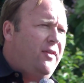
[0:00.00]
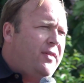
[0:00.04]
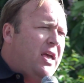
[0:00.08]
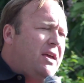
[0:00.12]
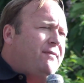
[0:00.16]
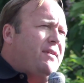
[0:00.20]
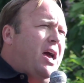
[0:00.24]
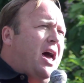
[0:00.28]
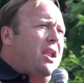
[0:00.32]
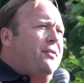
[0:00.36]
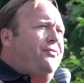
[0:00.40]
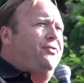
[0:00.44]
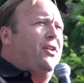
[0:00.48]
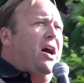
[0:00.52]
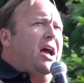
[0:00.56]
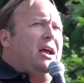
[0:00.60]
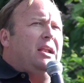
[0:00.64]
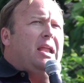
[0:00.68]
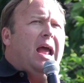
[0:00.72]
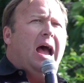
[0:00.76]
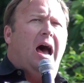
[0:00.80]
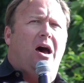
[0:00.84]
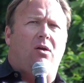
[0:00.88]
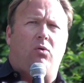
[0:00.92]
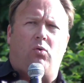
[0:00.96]
Then they've got to
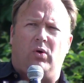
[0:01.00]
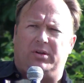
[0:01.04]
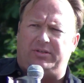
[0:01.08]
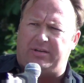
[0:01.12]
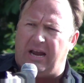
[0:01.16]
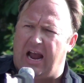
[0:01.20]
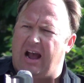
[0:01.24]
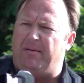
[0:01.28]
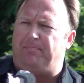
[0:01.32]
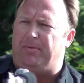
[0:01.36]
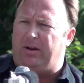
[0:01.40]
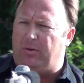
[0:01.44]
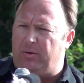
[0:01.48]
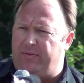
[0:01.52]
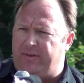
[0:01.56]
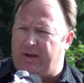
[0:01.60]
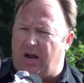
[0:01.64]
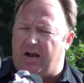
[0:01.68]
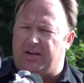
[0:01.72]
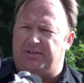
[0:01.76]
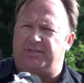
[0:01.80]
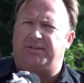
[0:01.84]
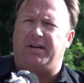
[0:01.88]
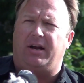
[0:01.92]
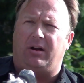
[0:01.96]
find out what's happening with the
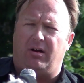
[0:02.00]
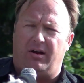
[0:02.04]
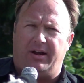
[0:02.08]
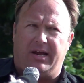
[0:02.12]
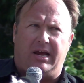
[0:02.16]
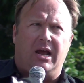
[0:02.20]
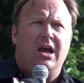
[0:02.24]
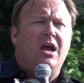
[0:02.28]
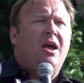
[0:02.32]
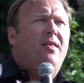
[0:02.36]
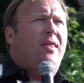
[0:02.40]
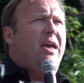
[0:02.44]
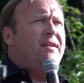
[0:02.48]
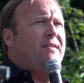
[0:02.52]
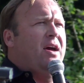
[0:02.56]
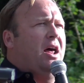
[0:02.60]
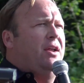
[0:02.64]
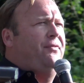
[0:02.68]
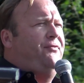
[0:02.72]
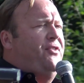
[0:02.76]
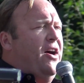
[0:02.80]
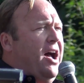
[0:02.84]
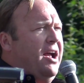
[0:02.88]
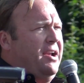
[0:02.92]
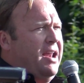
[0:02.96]
austerity. They've got
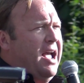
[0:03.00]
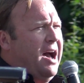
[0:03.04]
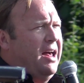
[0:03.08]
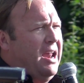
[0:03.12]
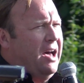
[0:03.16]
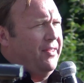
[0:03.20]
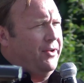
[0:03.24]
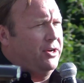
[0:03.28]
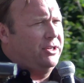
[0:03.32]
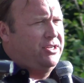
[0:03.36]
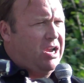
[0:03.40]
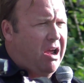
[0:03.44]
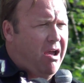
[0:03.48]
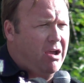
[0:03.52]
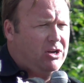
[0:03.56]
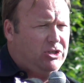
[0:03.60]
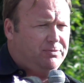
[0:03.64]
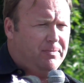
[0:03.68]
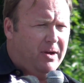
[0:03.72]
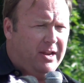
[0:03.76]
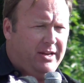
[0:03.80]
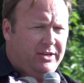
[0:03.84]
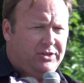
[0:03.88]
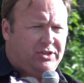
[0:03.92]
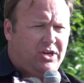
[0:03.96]
to find out how their tax
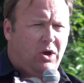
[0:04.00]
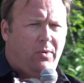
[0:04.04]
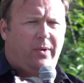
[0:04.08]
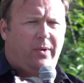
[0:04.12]
money is